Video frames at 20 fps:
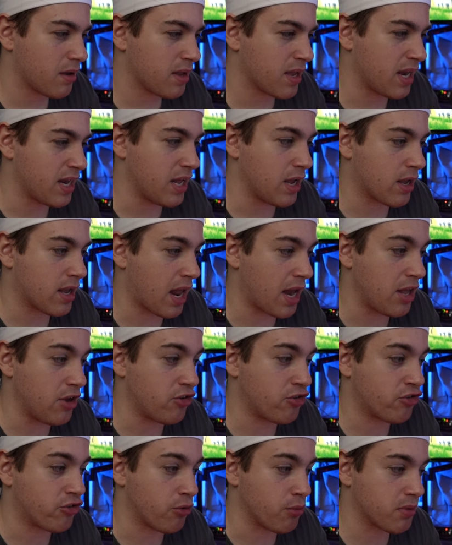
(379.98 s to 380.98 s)
Can he
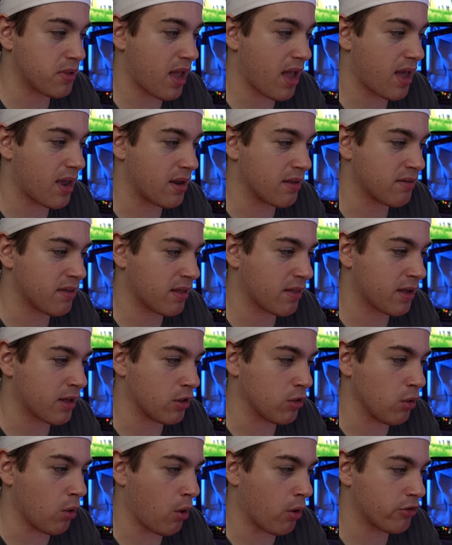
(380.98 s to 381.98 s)
shoot that? Is that like
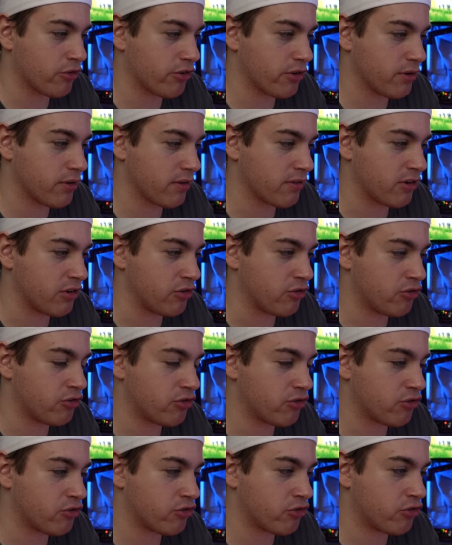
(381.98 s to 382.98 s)
a launcher? Does he
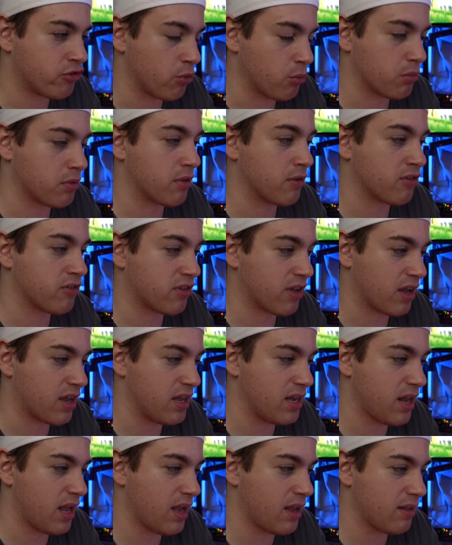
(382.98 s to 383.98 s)
shoot the
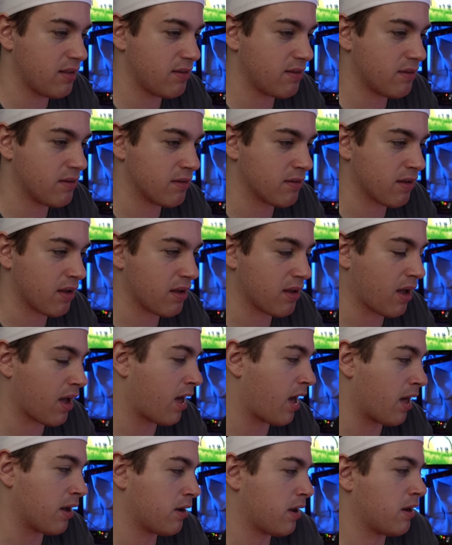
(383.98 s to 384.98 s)
sticky nades? Is that
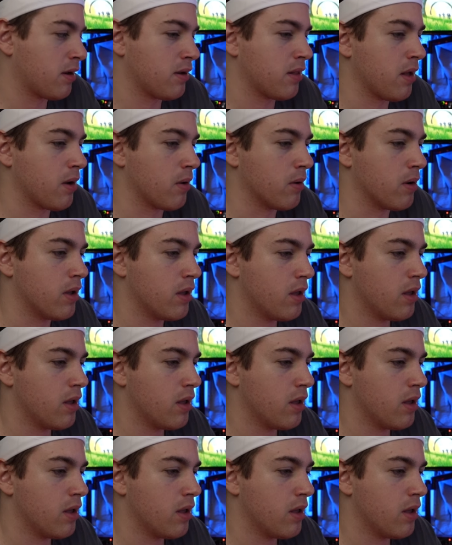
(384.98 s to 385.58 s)
I don't know.